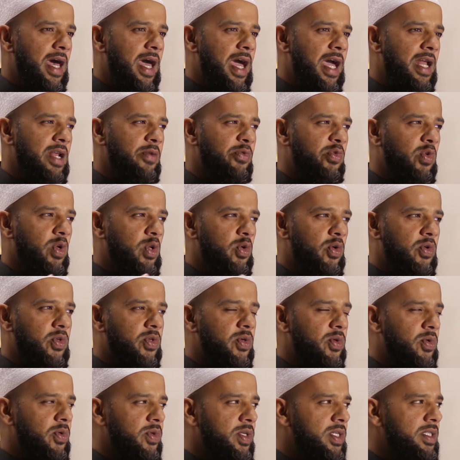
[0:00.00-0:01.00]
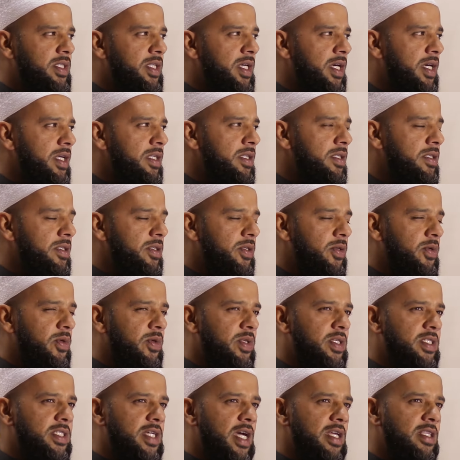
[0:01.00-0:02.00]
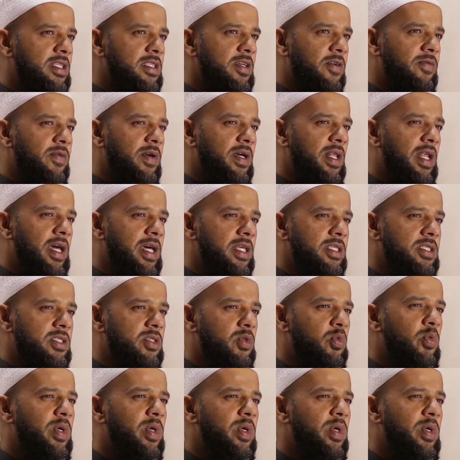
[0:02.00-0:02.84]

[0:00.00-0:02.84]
And if we look through the deen, through the scientific lens,